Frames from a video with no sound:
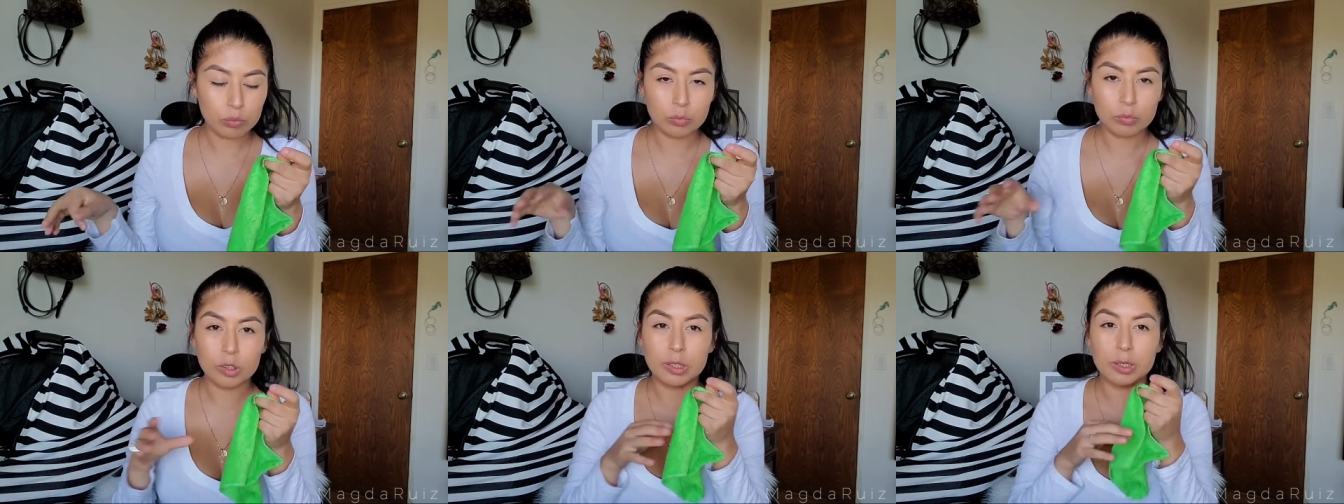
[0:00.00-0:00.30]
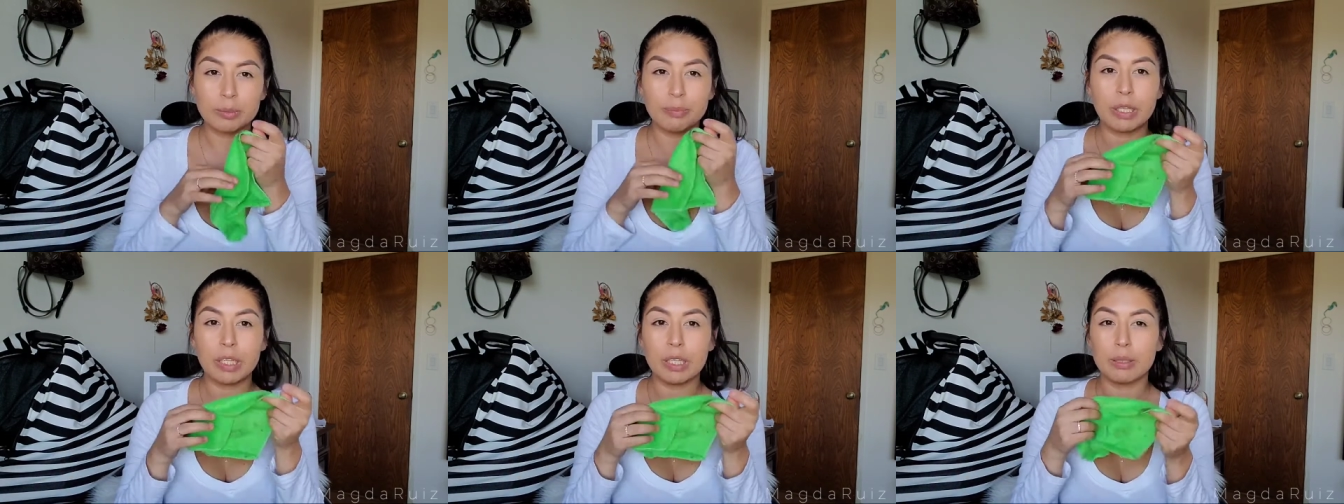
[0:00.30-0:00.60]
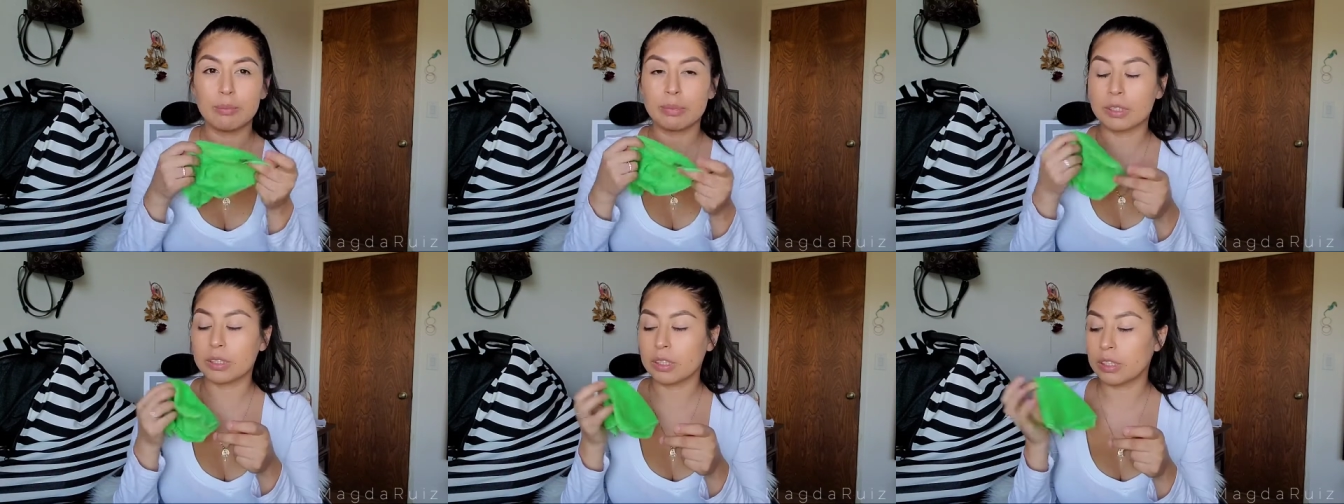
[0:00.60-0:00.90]
spit
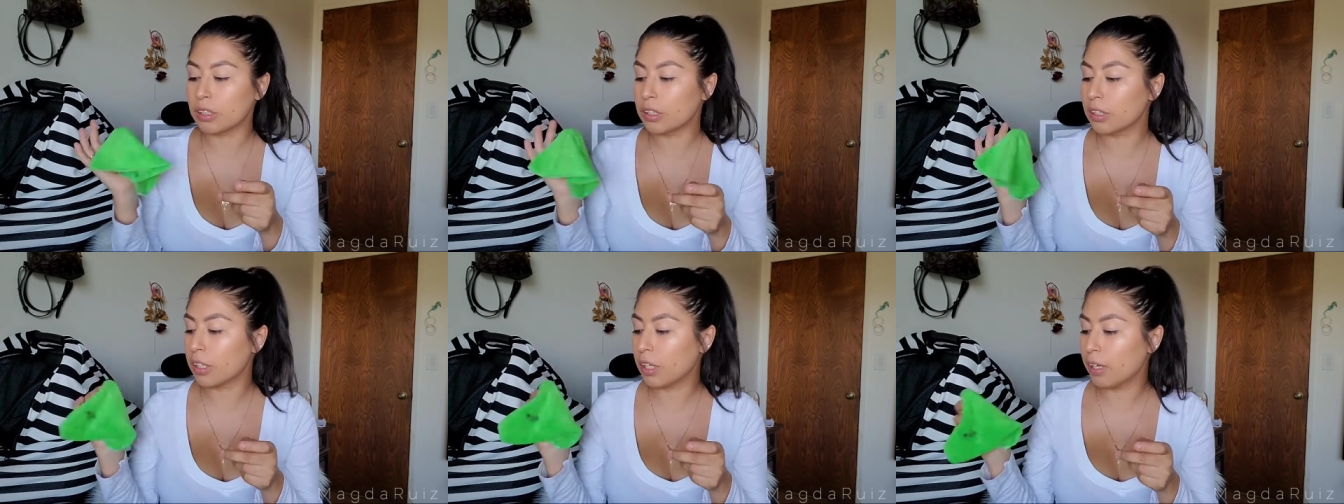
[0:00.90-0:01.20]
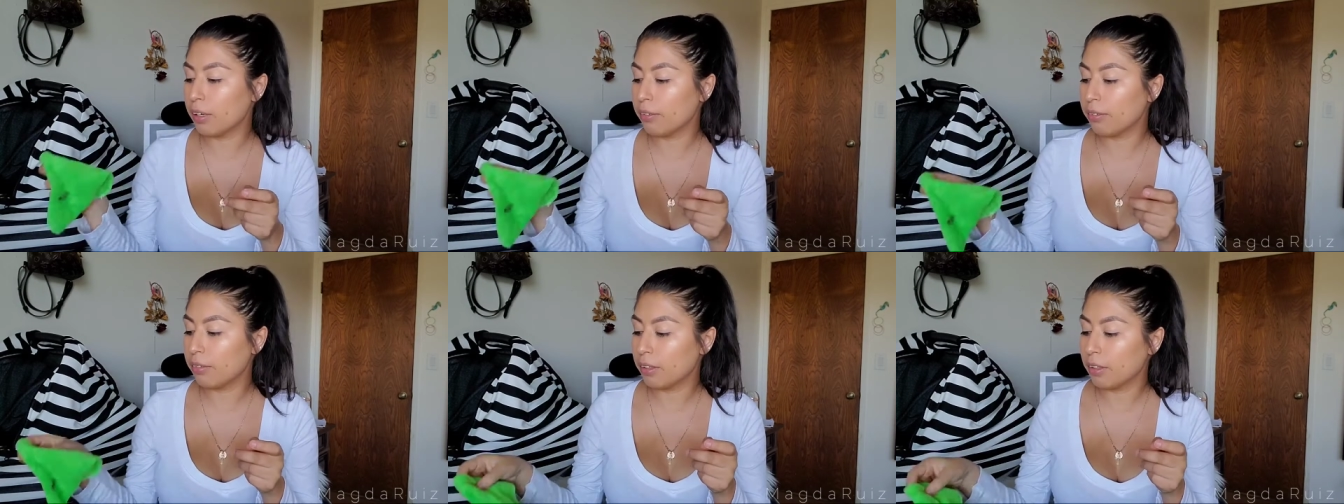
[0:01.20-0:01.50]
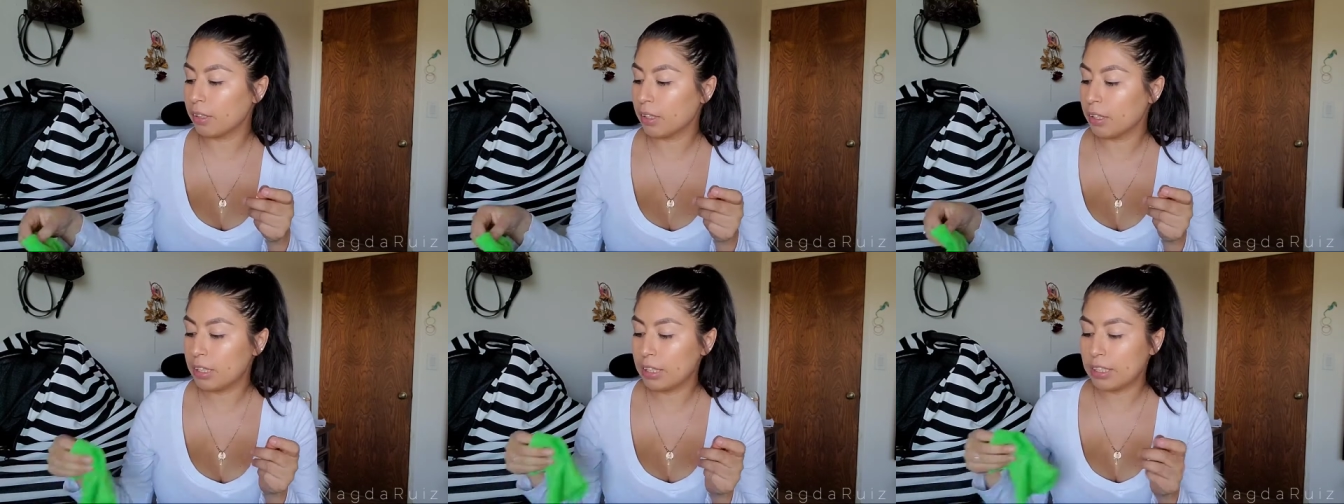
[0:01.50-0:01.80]
ups and stuff.
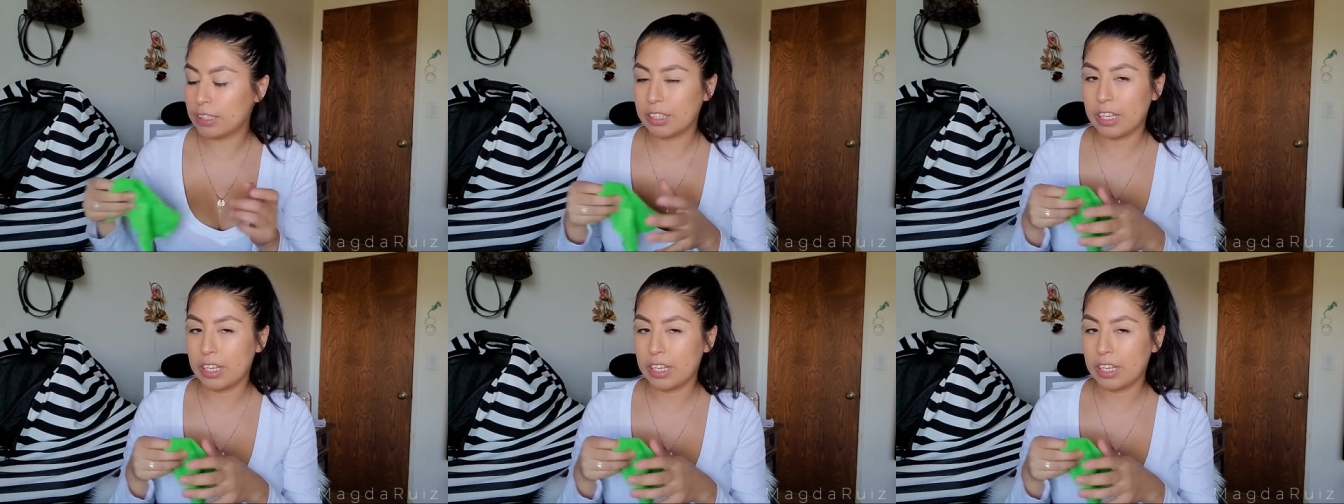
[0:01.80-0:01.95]
It's